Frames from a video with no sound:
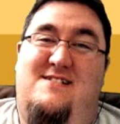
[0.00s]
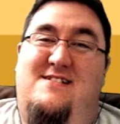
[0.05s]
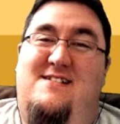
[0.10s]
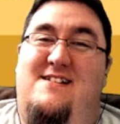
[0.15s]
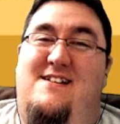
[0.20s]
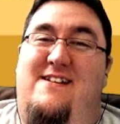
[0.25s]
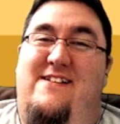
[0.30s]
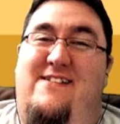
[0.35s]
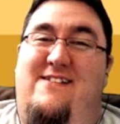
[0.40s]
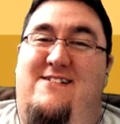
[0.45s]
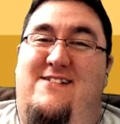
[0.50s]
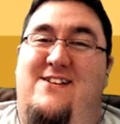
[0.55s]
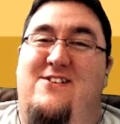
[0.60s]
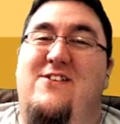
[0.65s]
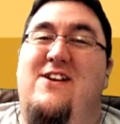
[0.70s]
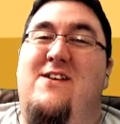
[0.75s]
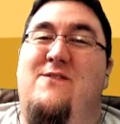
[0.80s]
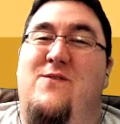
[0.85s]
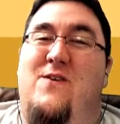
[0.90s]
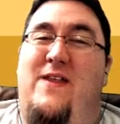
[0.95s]
So tune
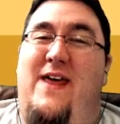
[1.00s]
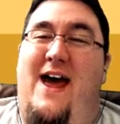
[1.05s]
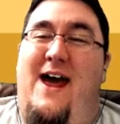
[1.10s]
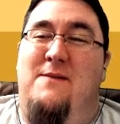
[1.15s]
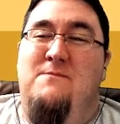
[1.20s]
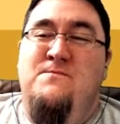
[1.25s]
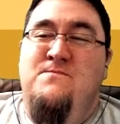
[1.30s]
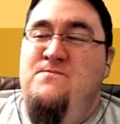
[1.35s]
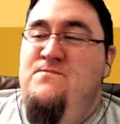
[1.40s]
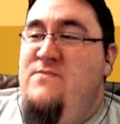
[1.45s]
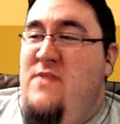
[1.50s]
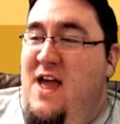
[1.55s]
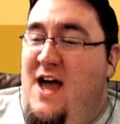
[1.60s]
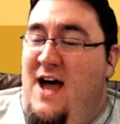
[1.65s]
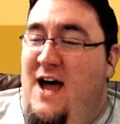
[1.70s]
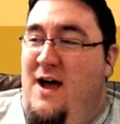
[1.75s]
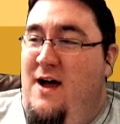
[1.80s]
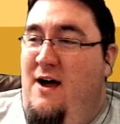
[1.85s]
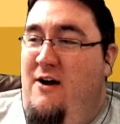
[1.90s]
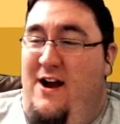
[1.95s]
in for that.
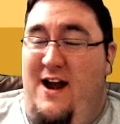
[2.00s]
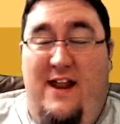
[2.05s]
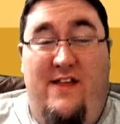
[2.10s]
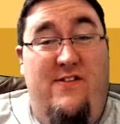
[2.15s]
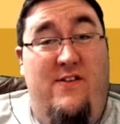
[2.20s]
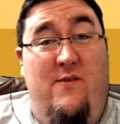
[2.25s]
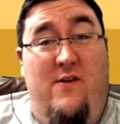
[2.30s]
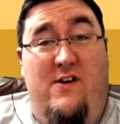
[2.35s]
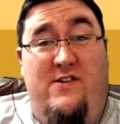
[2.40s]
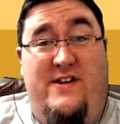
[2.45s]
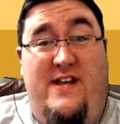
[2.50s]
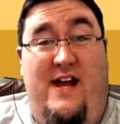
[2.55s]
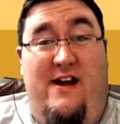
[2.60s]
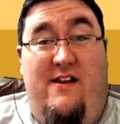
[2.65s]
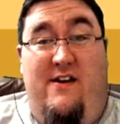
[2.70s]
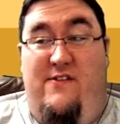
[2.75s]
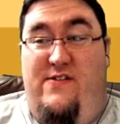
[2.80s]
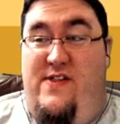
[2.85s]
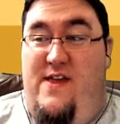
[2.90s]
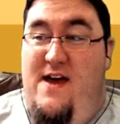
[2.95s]
Alright, let's do our
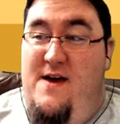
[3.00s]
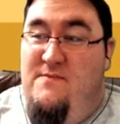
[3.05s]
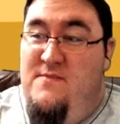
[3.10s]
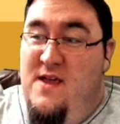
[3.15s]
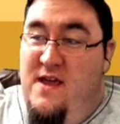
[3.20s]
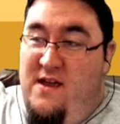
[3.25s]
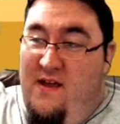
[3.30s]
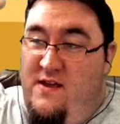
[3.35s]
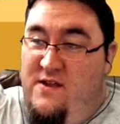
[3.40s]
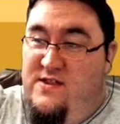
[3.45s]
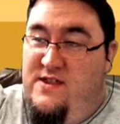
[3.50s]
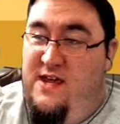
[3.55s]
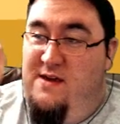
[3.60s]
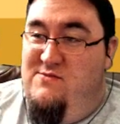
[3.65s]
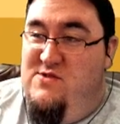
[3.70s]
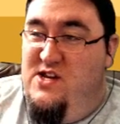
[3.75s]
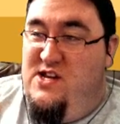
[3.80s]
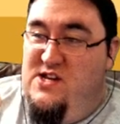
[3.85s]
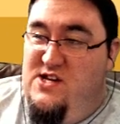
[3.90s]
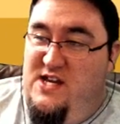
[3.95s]
shout-outs, huh? Team
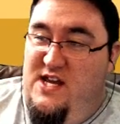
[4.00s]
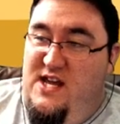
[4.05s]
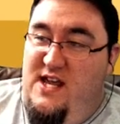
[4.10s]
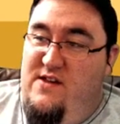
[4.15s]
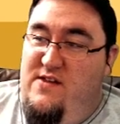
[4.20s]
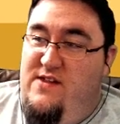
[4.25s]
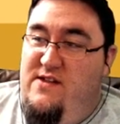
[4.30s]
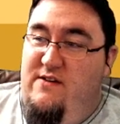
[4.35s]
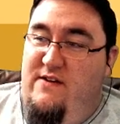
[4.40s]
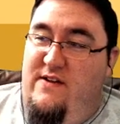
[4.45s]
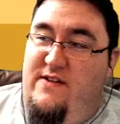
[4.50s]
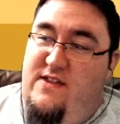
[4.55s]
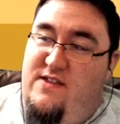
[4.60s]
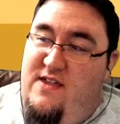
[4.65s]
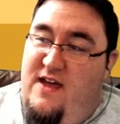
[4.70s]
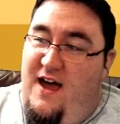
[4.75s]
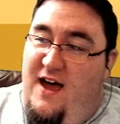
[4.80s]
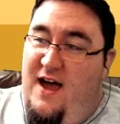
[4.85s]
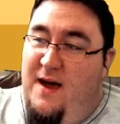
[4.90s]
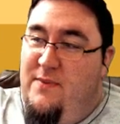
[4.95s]
GG is still at the
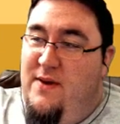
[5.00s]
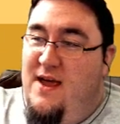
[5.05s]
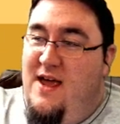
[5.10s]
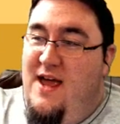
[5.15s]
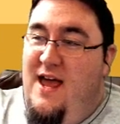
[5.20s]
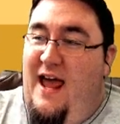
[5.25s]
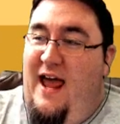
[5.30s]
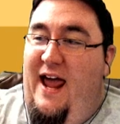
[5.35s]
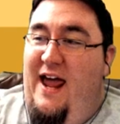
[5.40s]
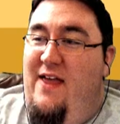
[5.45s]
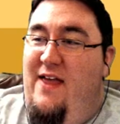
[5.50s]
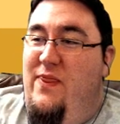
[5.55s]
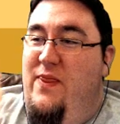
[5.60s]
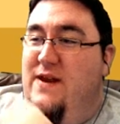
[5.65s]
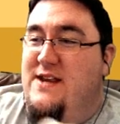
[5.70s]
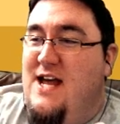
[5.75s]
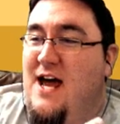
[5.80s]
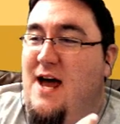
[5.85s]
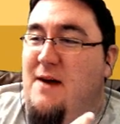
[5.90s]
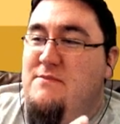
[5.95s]
top, and the
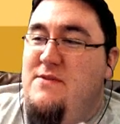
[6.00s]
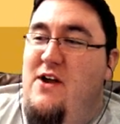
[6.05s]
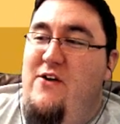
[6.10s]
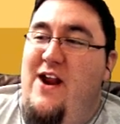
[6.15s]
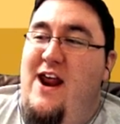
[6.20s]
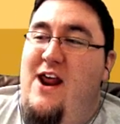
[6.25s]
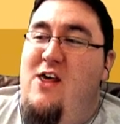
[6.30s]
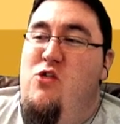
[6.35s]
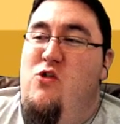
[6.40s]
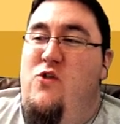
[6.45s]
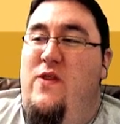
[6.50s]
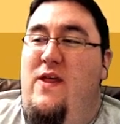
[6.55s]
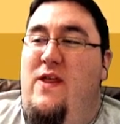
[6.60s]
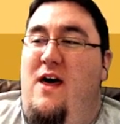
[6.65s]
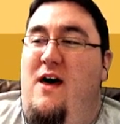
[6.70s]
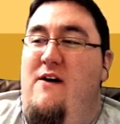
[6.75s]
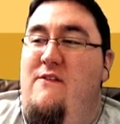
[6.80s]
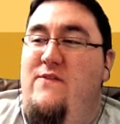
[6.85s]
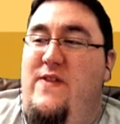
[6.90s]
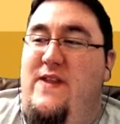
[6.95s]
top donor
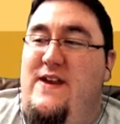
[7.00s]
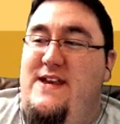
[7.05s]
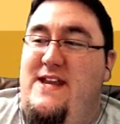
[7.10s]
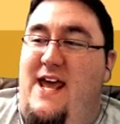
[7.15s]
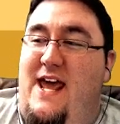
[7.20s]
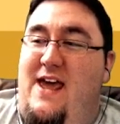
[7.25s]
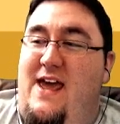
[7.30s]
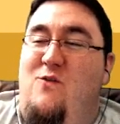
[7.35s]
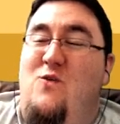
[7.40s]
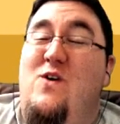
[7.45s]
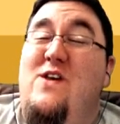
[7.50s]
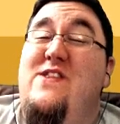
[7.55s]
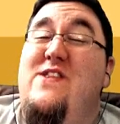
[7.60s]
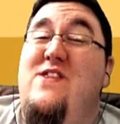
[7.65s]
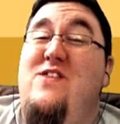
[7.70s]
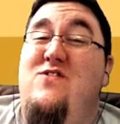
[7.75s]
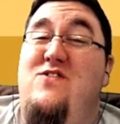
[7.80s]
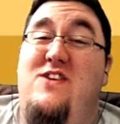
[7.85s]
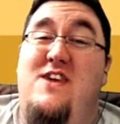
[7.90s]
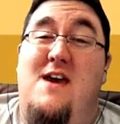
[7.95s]
of the day was
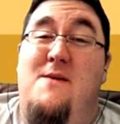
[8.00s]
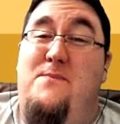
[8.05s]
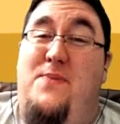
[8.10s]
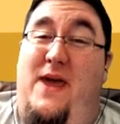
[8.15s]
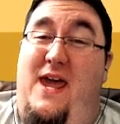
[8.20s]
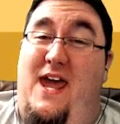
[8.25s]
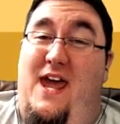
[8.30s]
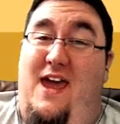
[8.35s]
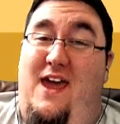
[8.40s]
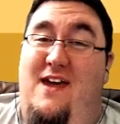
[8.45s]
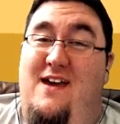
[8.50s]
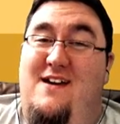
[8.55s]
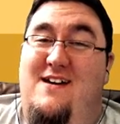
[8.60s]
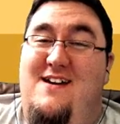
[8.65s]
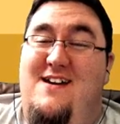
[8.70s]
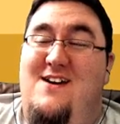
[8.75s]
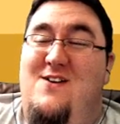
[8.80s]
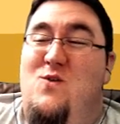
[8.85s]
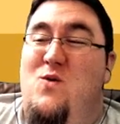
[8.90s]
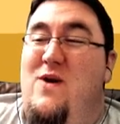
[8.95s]
Yippee
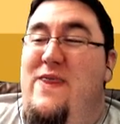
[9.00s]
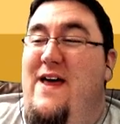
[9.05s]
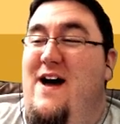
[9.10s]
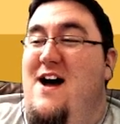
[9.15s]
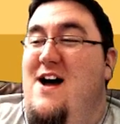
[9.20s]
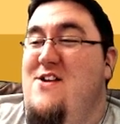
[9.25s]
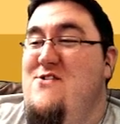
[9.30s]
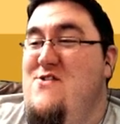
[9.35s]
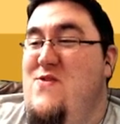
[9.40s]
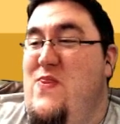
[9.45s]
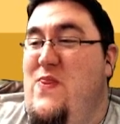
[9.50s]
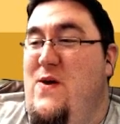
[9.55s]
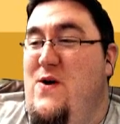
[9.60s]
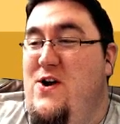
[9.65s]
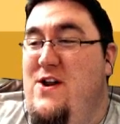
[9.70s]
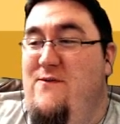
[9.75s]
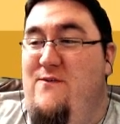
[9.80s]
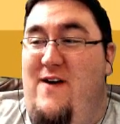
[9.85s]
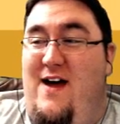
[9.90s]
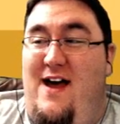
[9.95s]
with
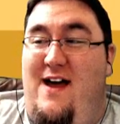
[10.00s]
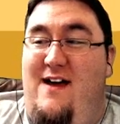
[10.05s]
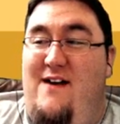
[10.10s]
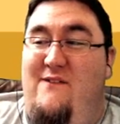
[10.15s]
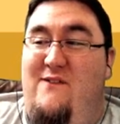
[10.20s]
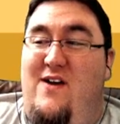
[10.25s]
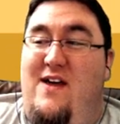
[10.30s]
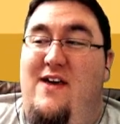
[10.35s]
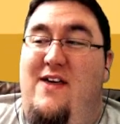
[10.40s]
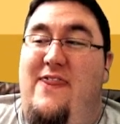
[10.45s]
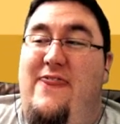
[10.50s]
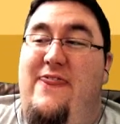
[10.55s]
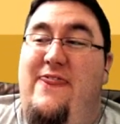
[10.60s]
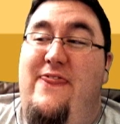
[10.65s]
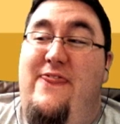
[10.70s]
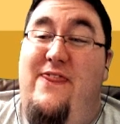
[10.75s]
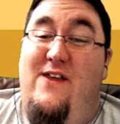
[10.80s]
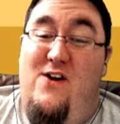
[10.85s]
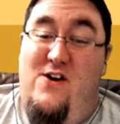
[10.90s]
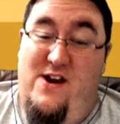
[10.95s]

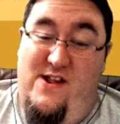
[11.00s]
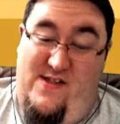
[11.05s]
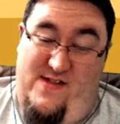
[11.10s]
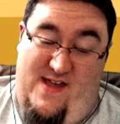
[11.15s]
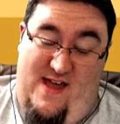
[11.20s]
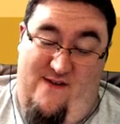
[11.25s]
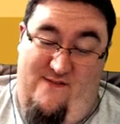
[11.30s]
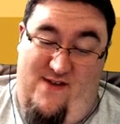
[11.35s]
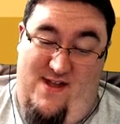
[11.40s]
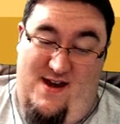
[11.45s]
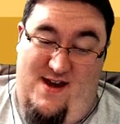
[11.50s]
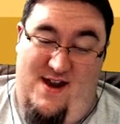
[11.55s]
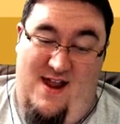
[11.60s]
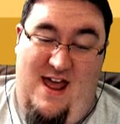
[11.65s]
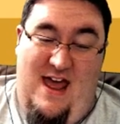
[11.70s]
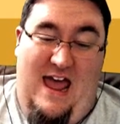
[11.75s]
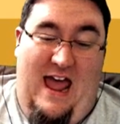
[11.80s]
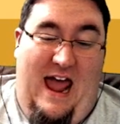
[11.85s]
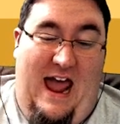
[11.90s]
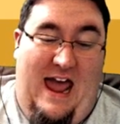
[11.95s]
135.37,
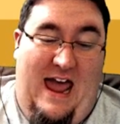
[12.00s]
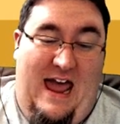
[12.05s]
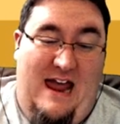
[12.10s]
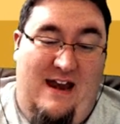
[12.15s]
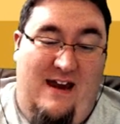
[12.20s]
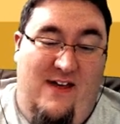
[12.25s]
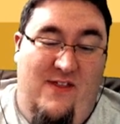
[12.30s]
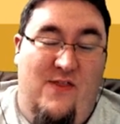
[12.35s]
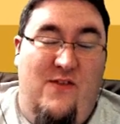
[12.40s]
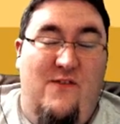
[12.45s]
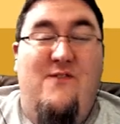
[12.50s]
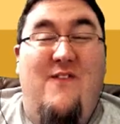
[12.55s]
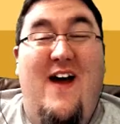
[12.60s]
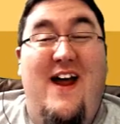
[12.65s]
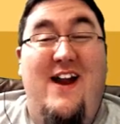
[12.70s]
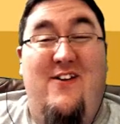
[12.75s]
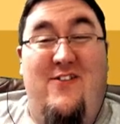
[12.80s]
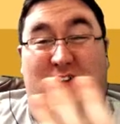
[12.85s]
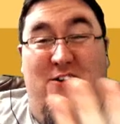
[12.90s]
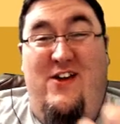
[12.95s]
and the
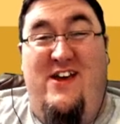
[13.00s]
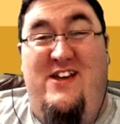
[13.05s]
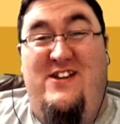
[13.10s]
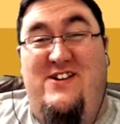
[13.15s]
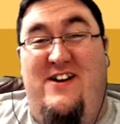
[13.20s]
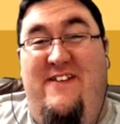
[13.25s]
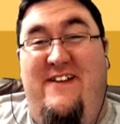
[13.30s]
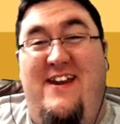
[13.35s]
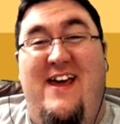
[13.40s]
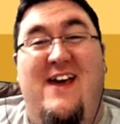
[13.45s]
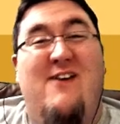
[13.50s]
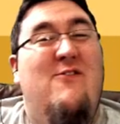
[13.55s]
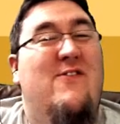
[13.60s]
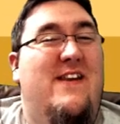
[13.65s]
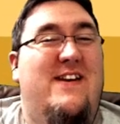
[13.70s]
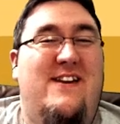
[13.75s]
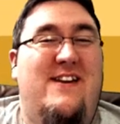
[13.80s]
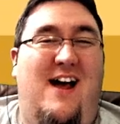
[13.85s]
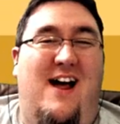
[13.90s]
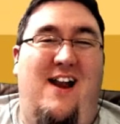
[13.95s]
final donation of the day was
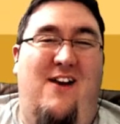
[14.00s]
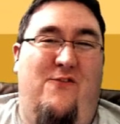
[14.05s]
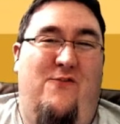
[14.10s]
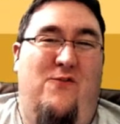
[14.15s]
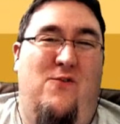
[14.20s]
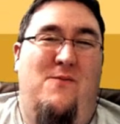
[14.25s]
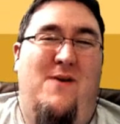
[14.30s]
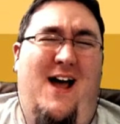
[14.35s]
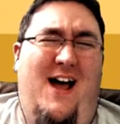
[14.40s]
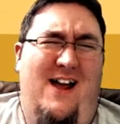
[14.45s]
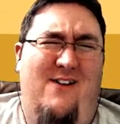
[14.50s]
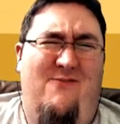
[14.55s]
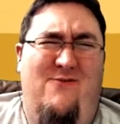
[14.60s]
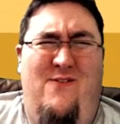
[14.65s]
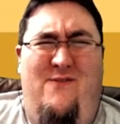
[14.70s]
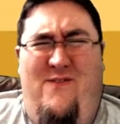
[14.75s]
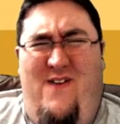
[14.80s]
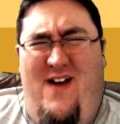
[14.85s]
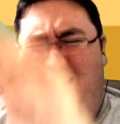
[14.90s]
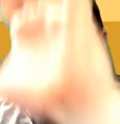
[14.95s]
$1 from
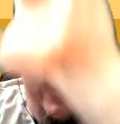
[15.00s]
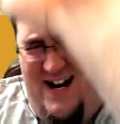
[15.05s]
iRefine.